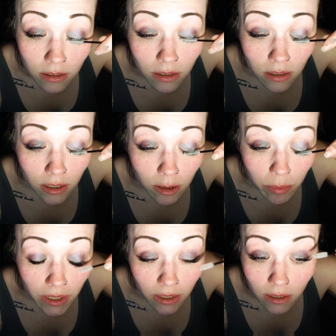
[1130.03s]
a little
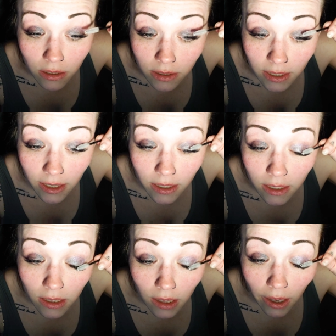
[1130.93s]
bit to kind of
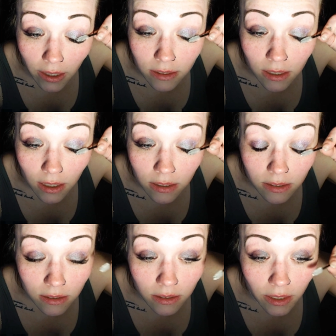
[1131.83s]
get the
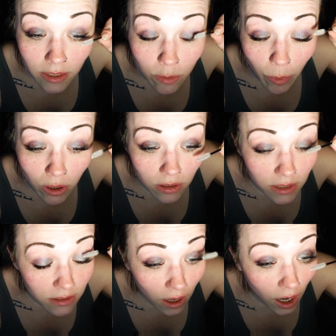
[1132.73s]
excess like
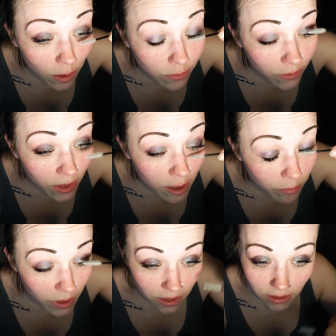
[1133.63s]
sparklies off of
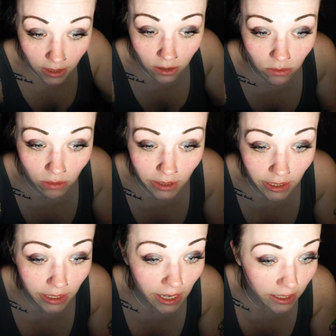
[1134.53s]
them because I don't want
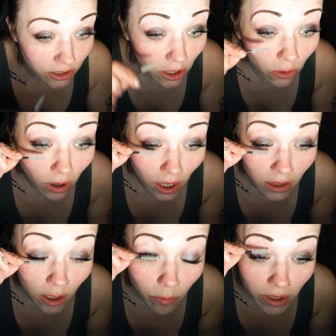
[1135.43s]
any eyeshadow
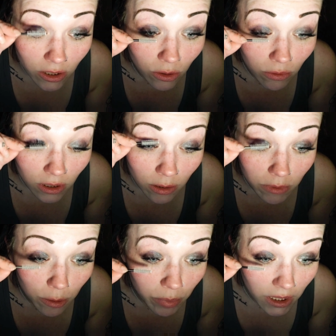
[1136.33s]
on them. I just want
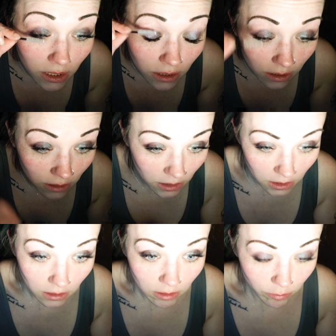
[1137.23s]
them to be
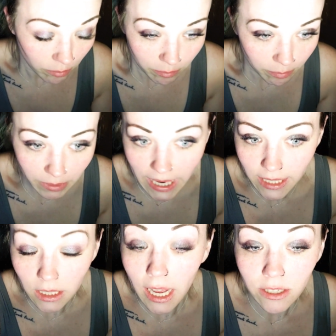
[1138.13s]

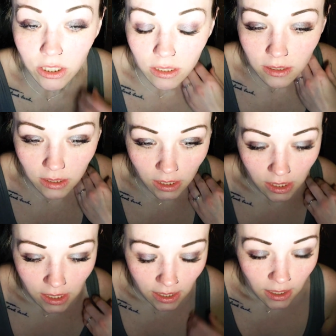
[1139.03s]
black lashes.
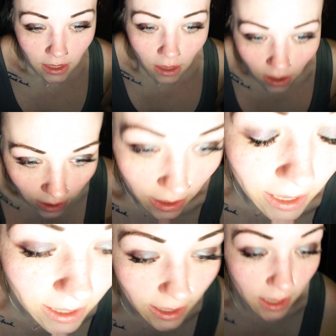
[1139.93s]

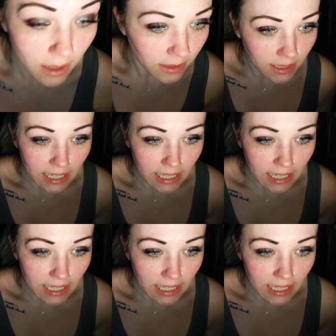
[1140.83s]
And